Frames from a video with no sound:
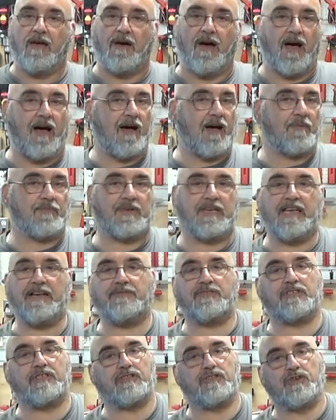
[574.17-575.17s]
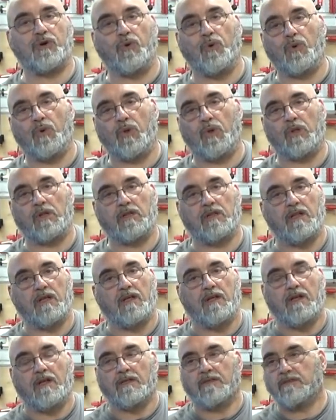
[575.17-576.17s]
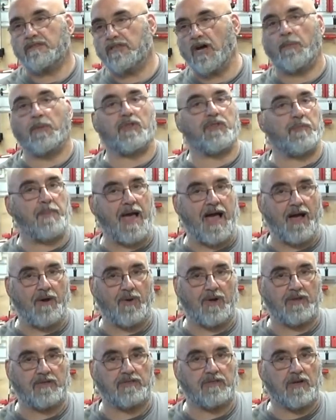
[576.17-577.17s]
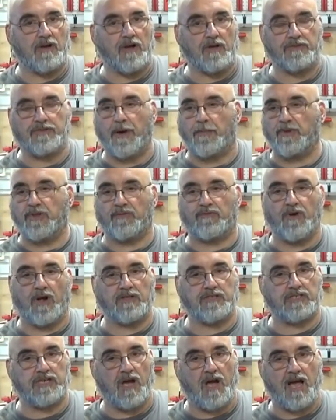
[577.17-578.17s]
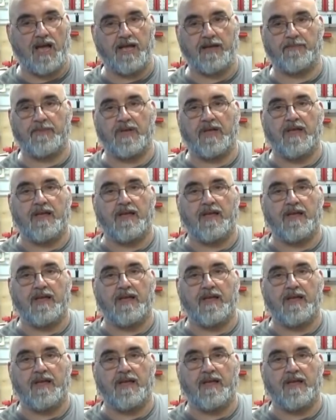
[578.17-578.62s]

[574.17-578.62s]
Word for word: Uh, gives the tool double the power, uh, double the runtime,